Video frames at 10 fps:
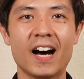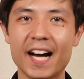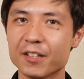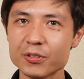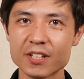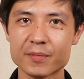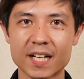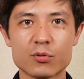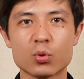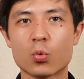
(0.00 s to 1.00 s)
I know
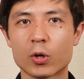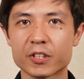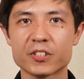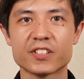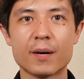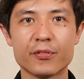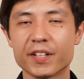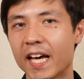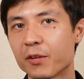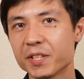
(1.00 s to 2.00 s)
sometimes we work on
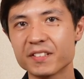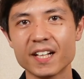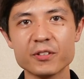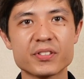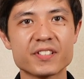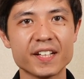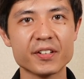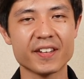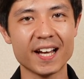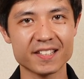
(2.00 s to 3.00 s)
something and we decide to stay
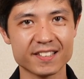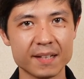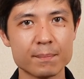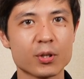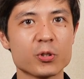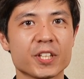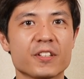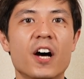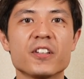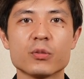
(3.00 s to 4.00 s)
on that same project
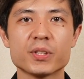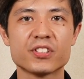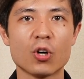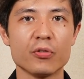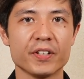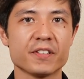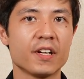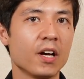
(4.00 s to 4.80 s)
until we solve it,